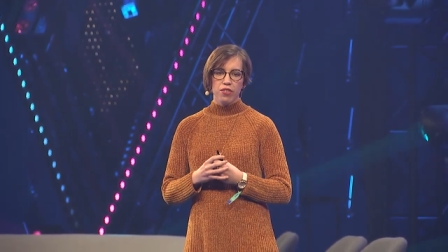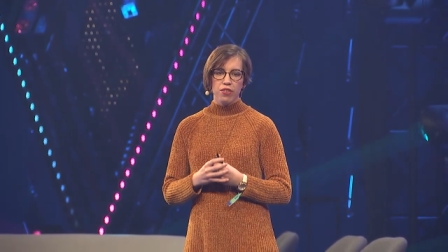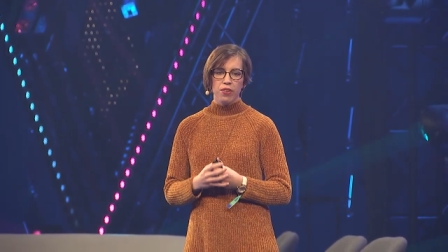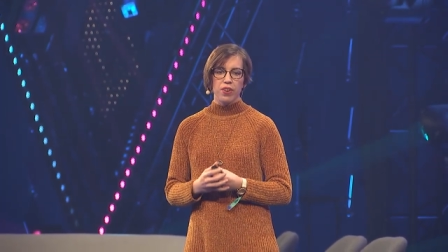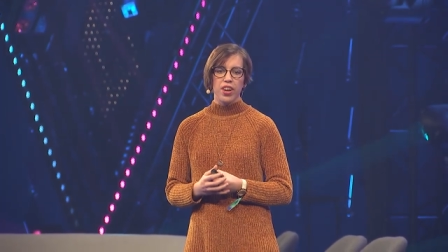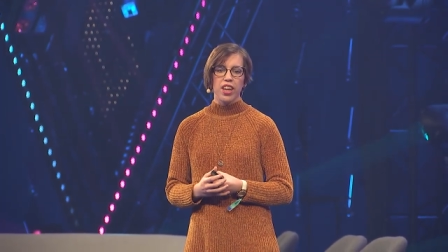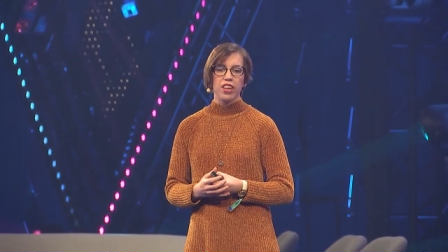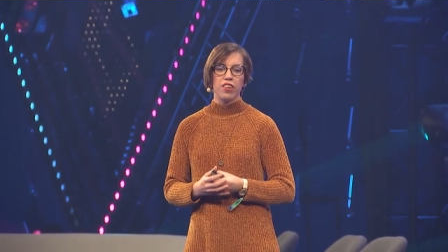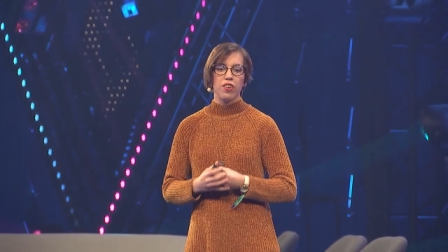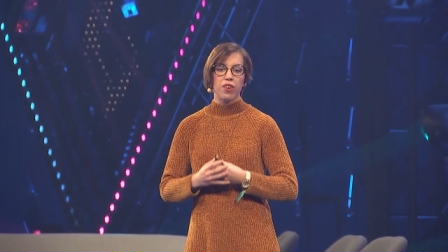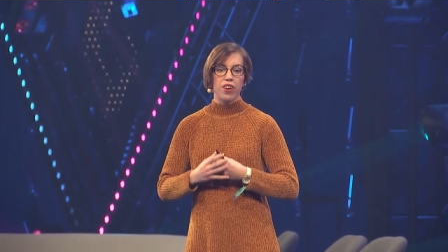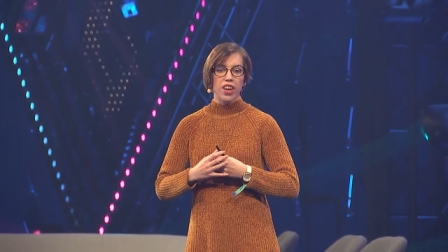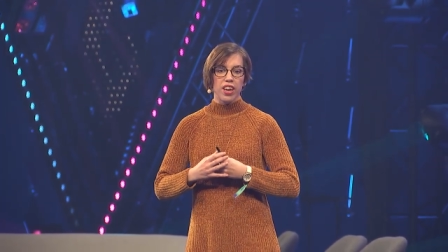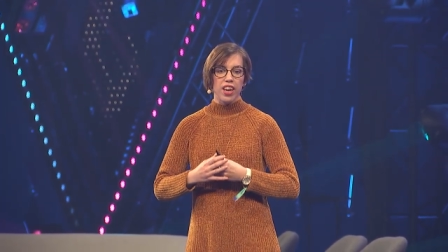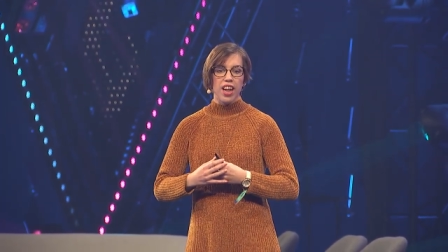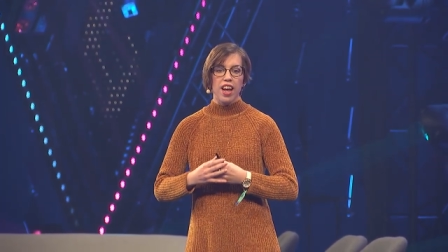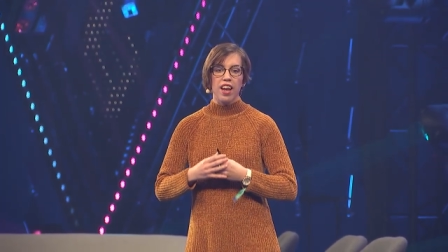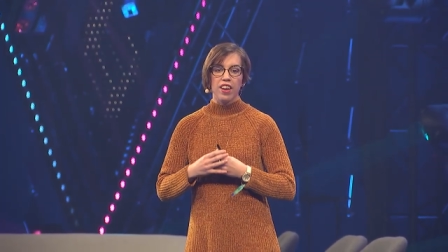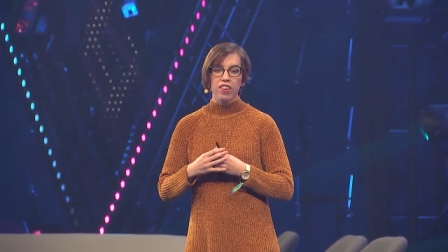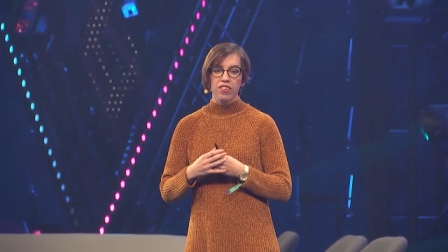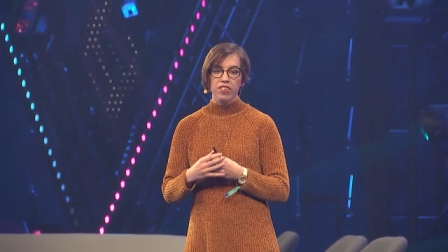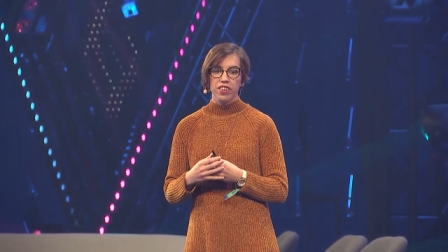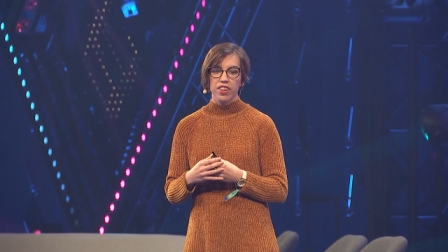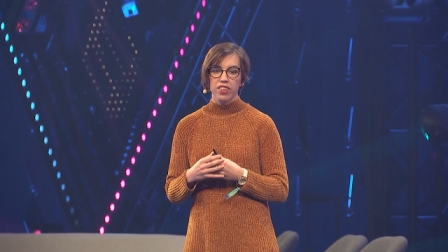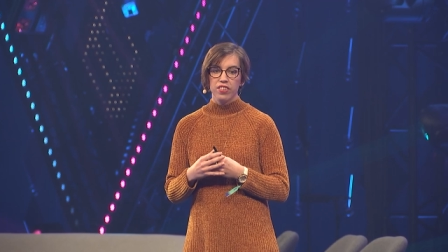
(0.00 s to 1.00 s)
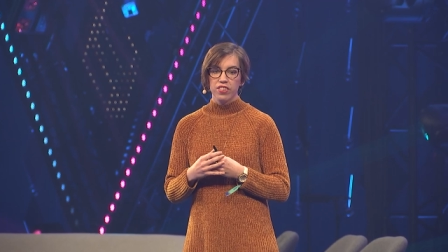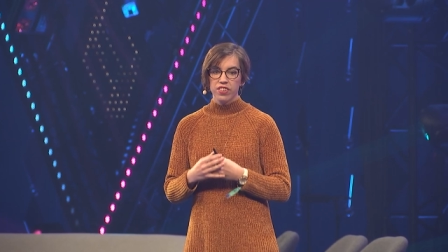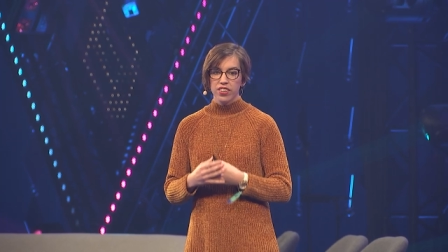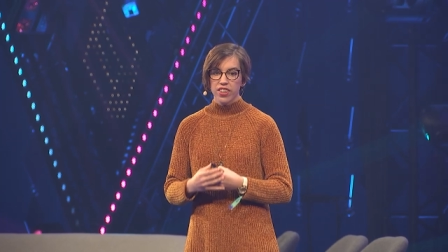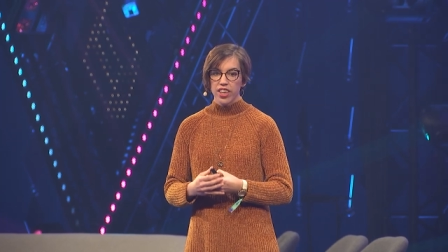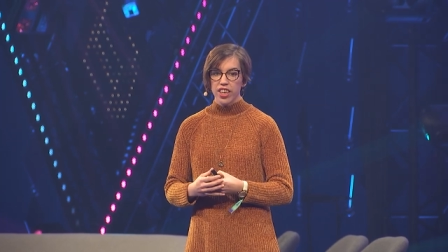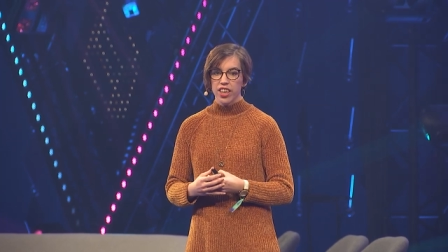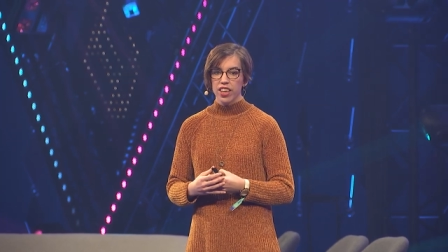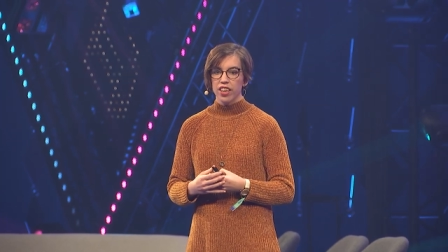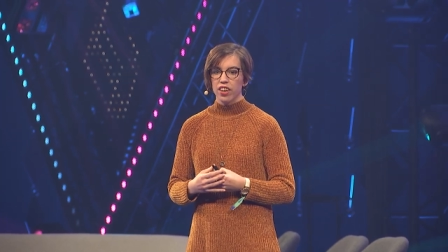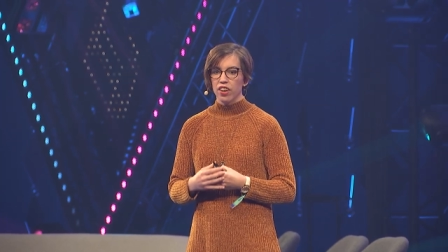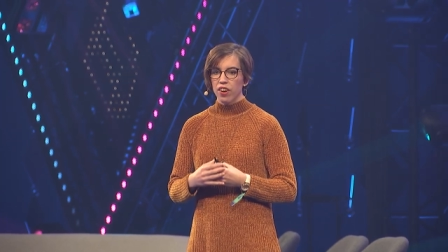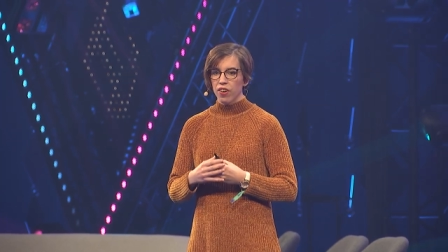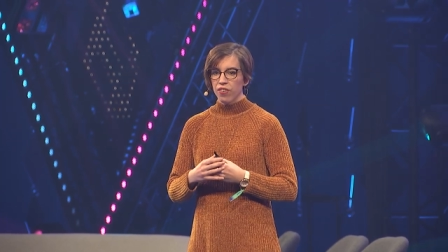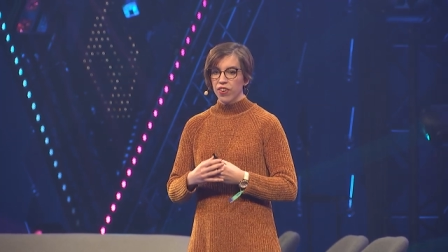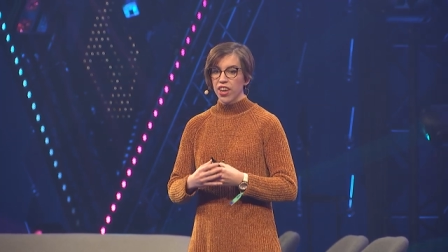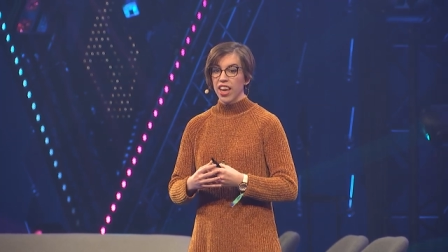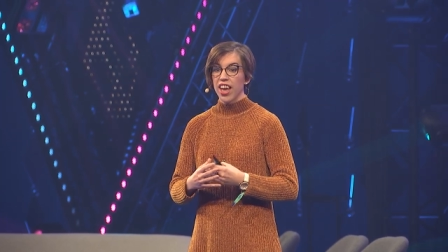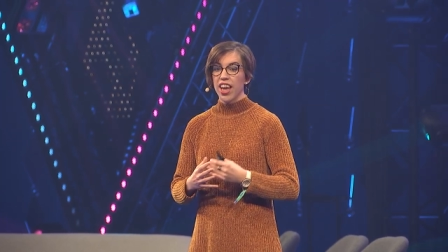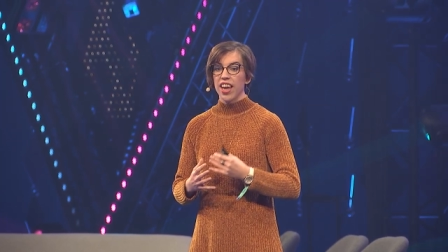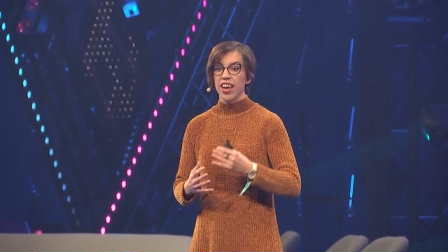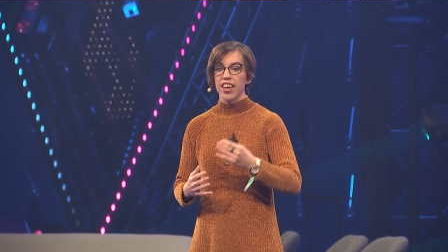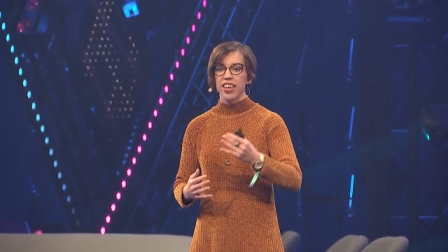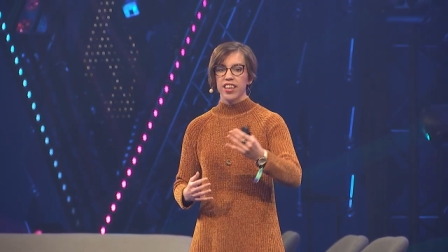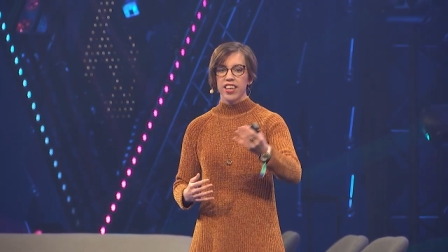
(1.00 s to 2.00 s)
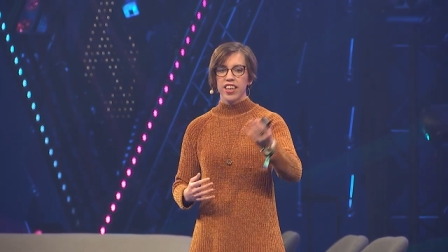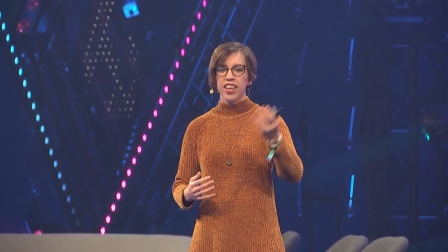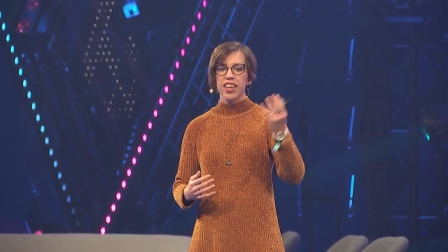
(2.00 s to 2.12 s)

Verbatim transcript: so that you can actually see, okay,